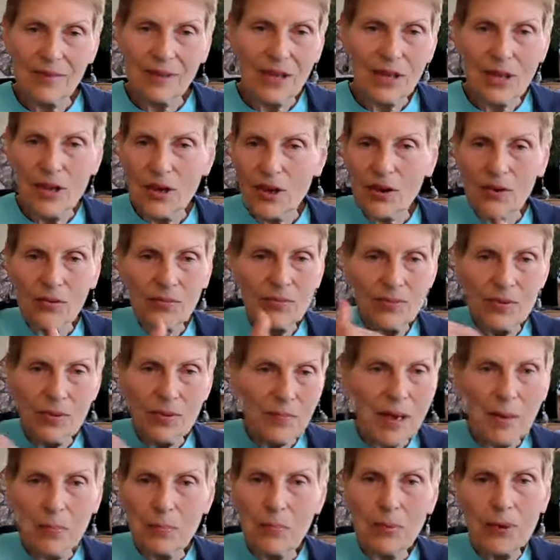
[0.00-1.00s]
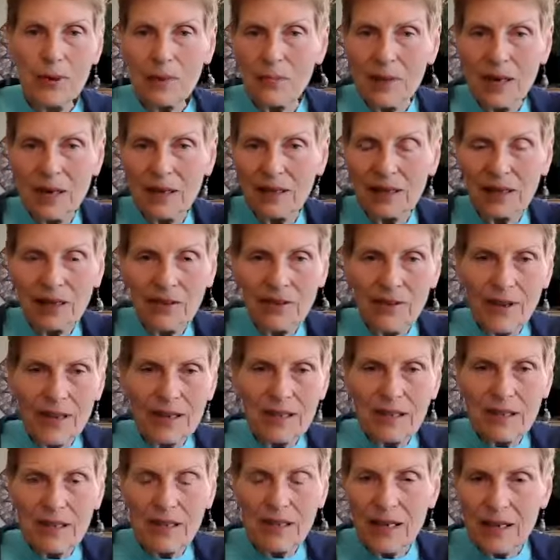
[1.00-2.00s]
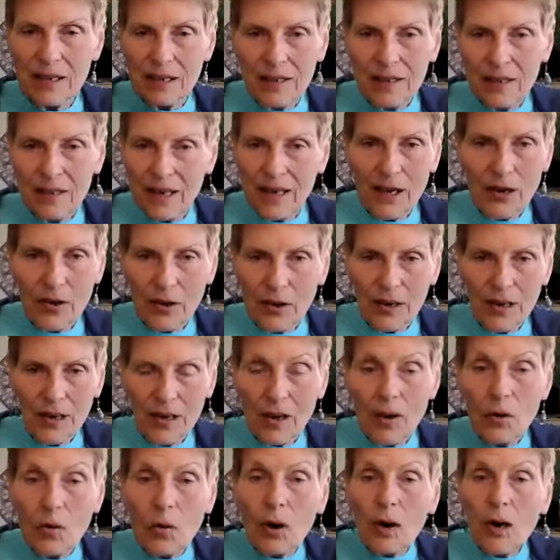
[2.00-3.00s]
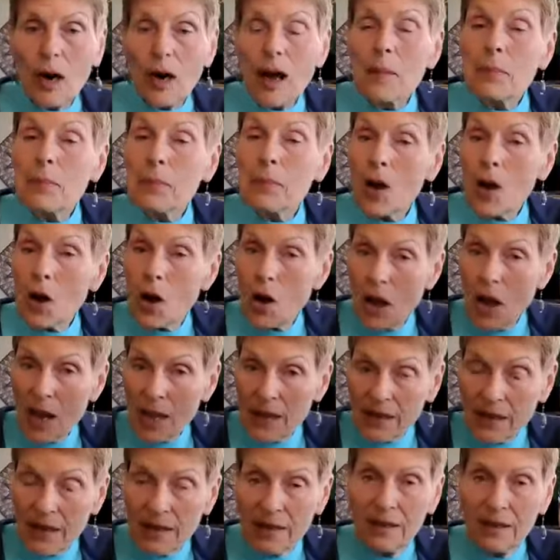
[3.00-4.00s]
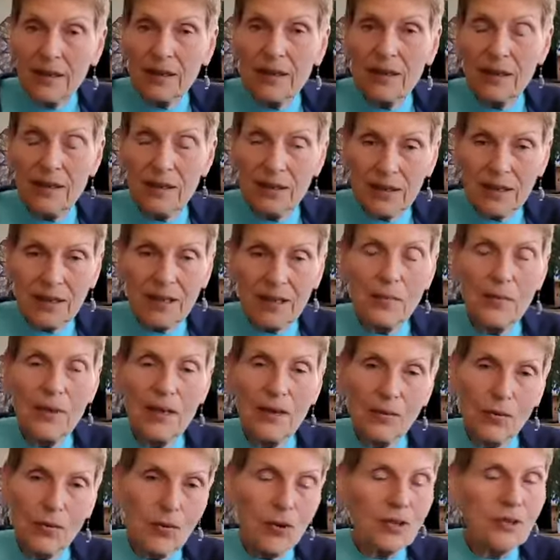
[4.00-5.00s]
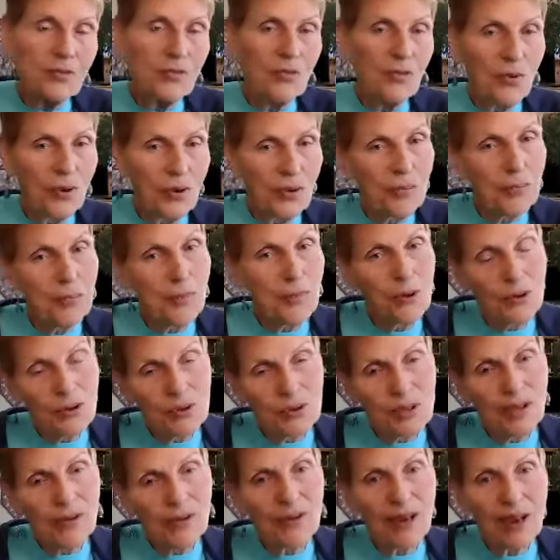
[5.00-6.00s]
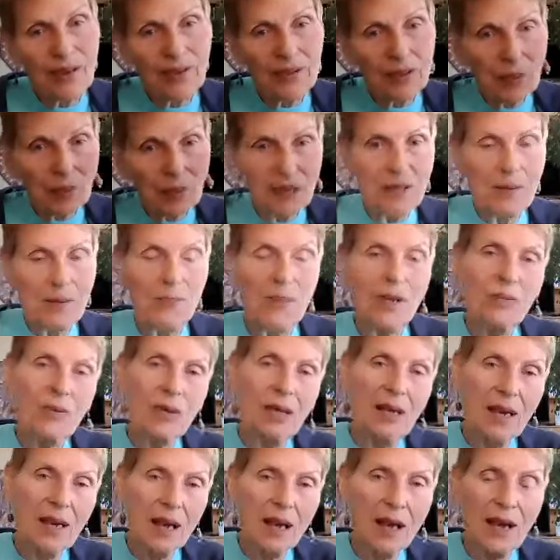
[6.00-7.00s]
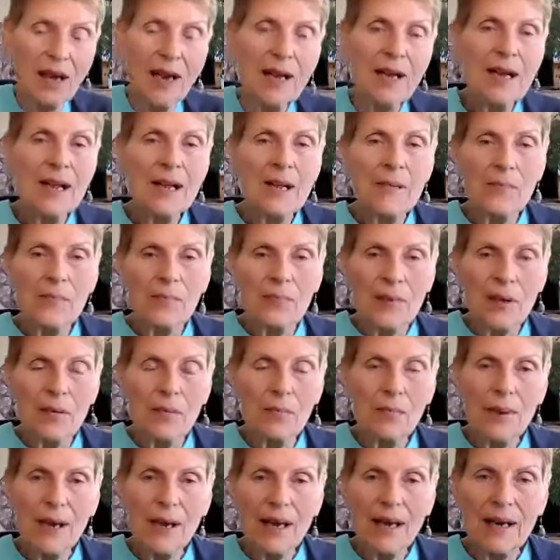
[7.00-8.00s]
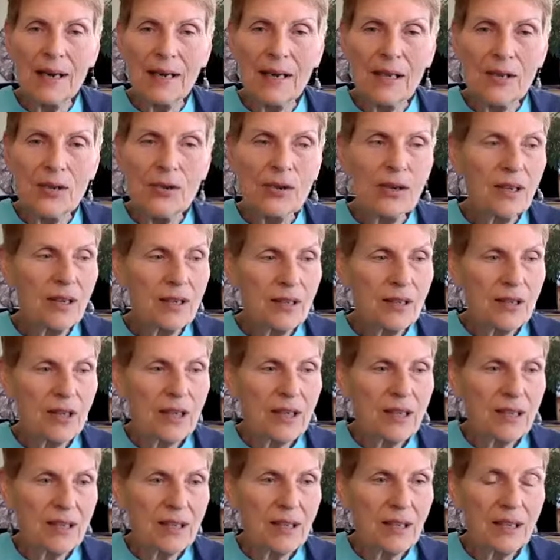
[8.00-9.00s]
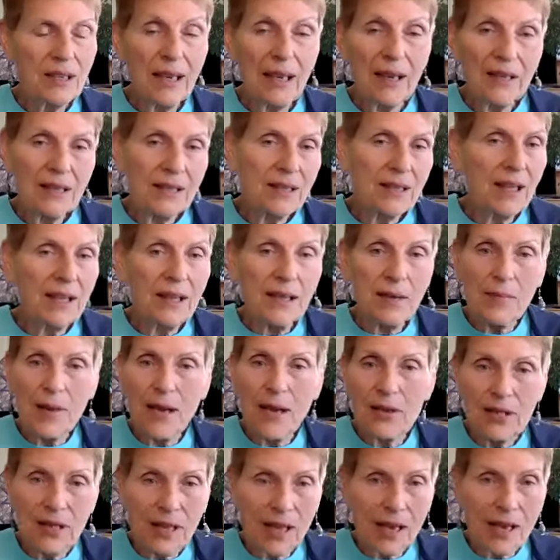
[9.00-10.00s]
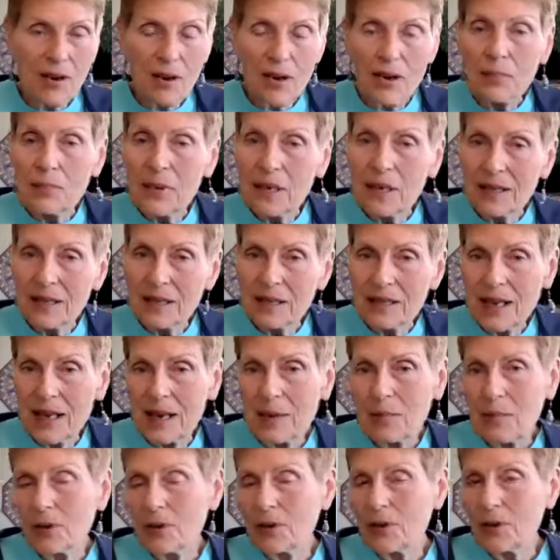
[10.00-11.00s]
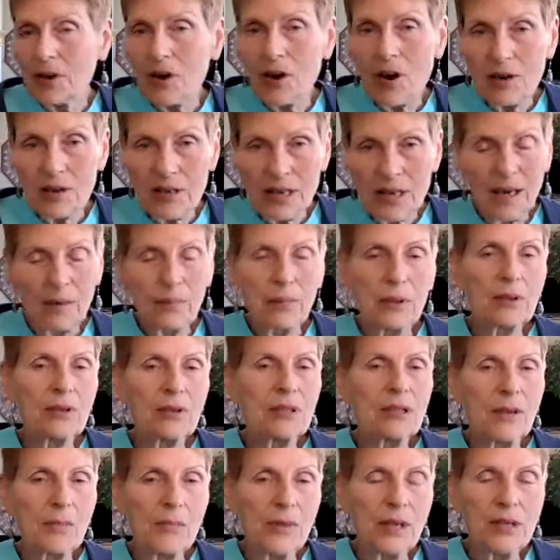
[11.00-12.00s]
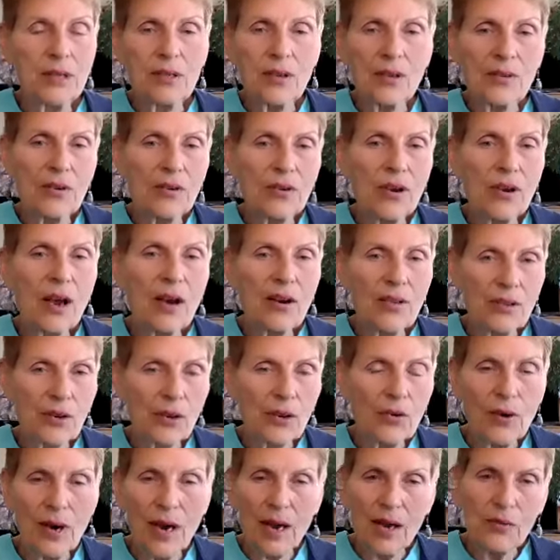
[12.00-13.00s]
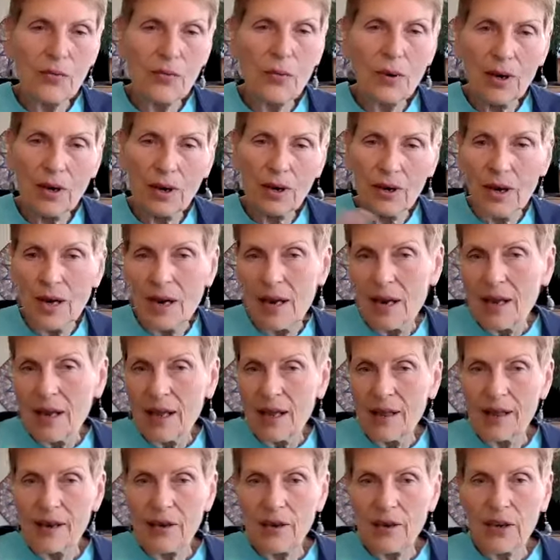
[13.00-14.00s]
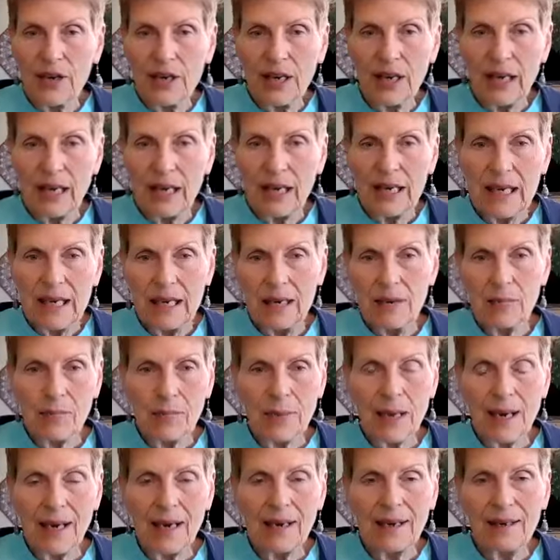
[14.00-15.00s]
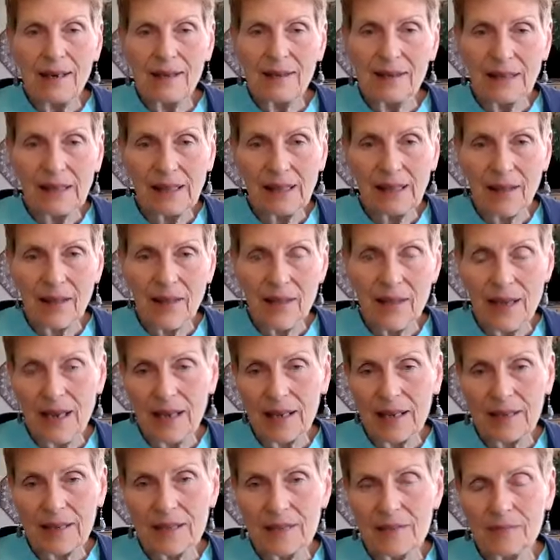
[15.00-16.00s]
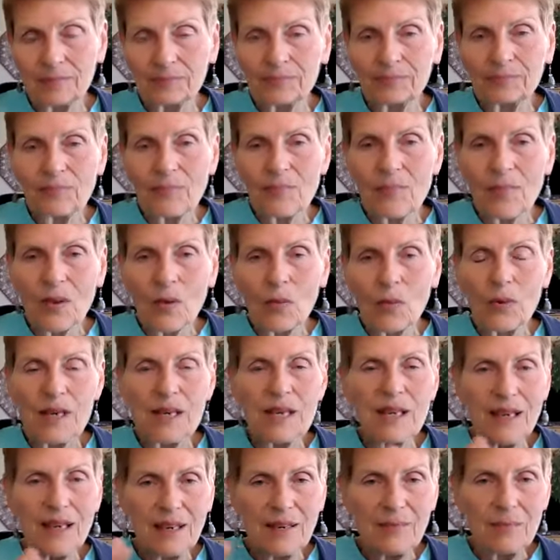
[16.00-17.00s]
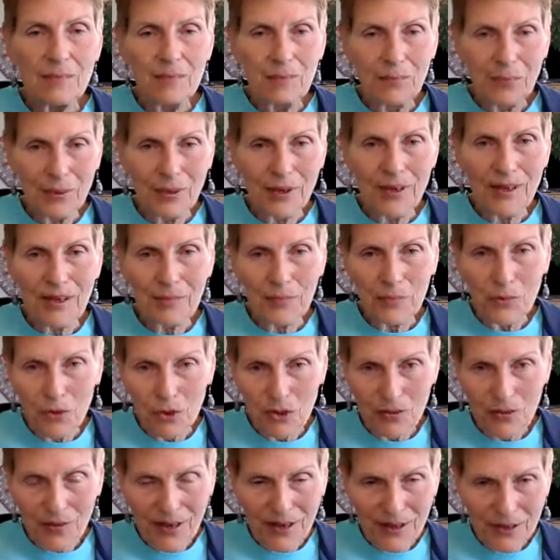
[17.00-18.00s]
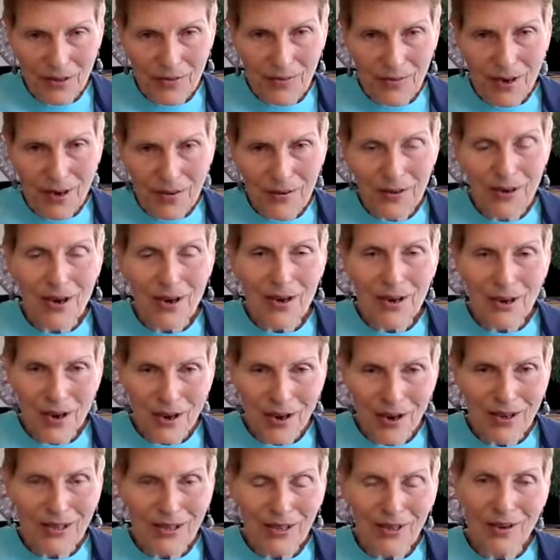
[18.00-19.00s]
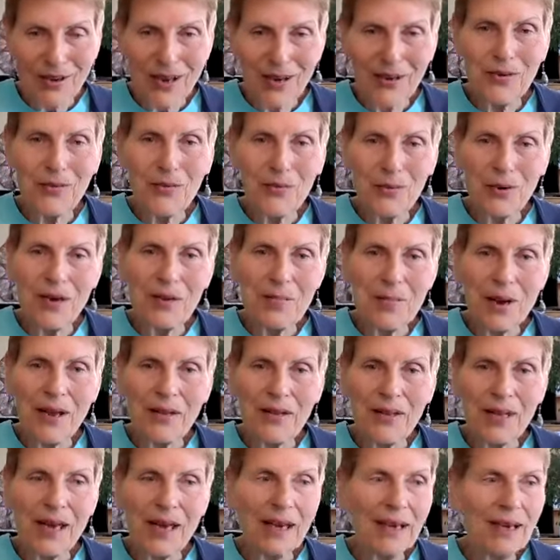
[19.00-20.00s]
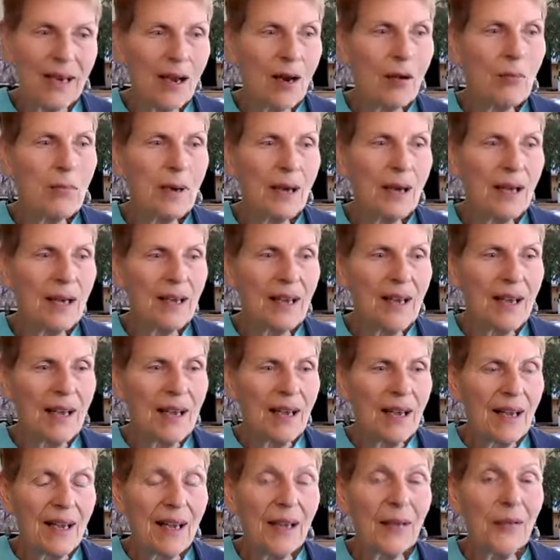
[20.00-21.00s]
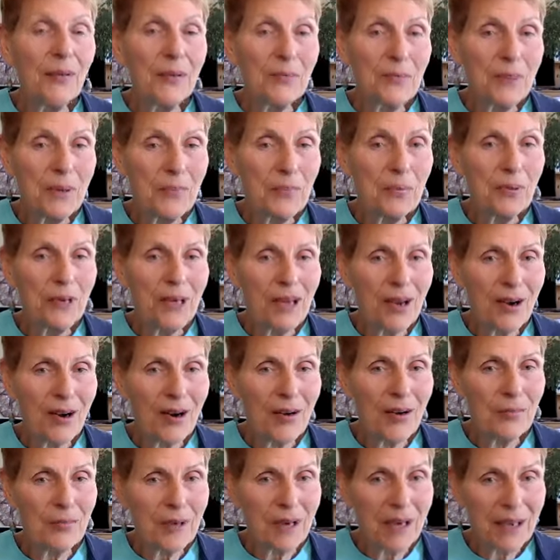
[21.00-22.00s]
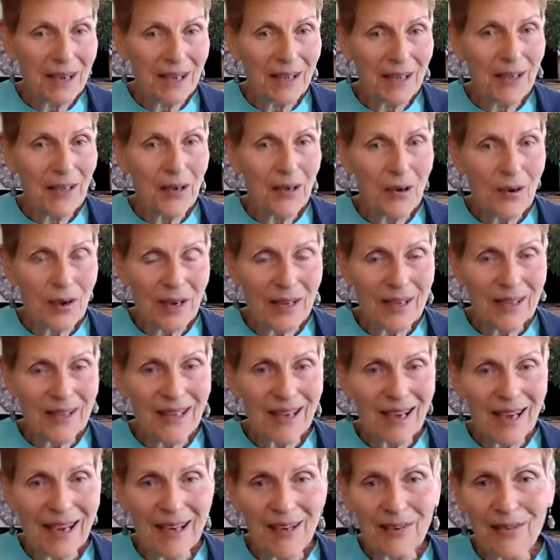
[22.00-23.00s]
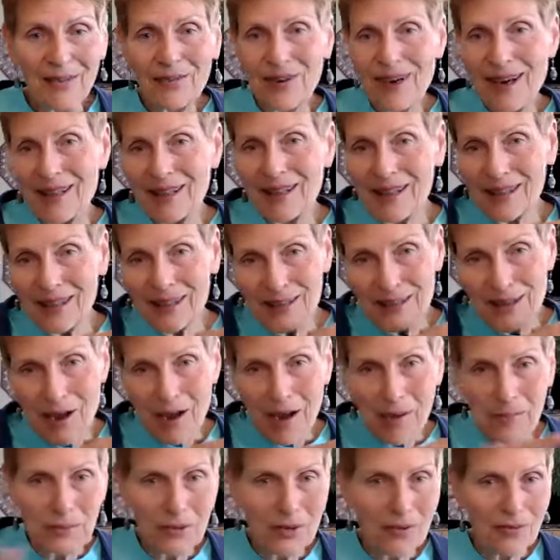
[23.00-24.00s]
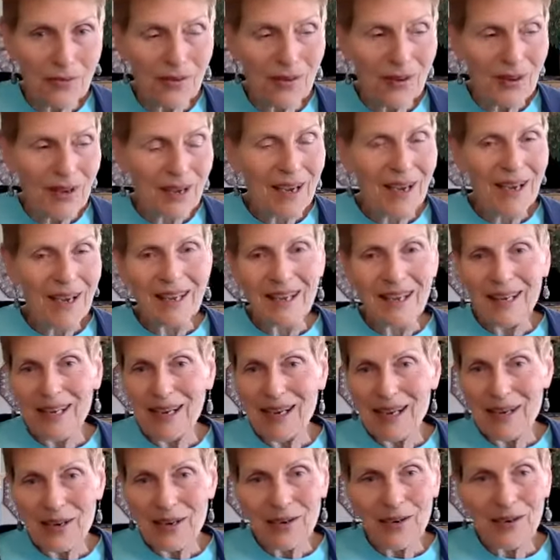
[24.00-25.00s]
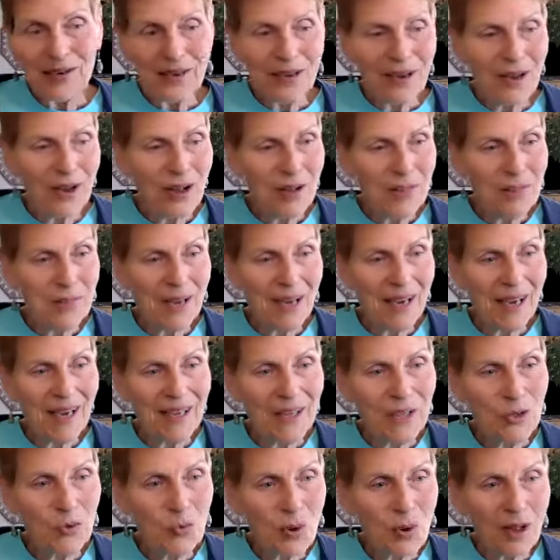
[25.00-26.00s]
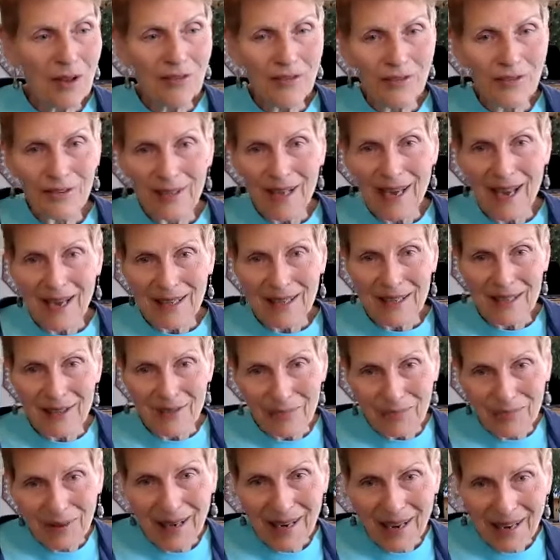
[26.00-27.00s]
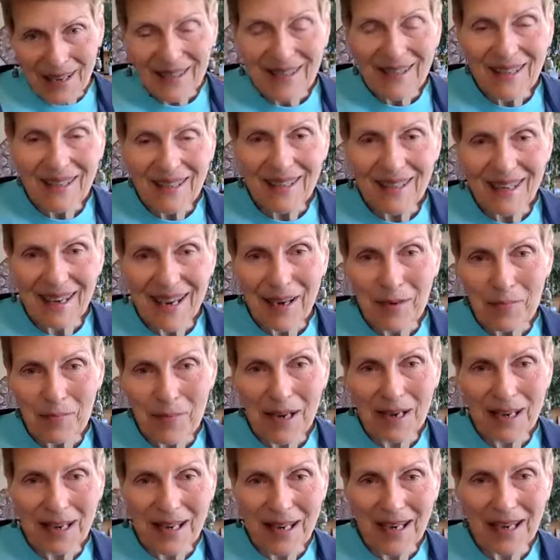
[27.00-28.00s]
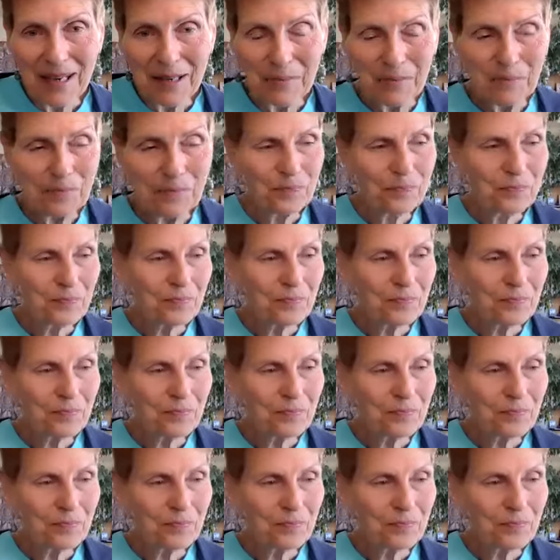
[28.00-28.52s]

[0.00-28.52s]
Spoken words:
you know, you may put them in a little fenced in area or up on some, of course, with moose, it would have to be something really high, but you can just set them outside on a picnic table or a card table or something. So they're not on the ground where they're going to get eaten by little things. We did put a moose fence around our yard, so I don't worry about that now, but it would be pretty heartbreaking to go outside and find that the tops of, you know, all my 12 flats of plants had been eaten.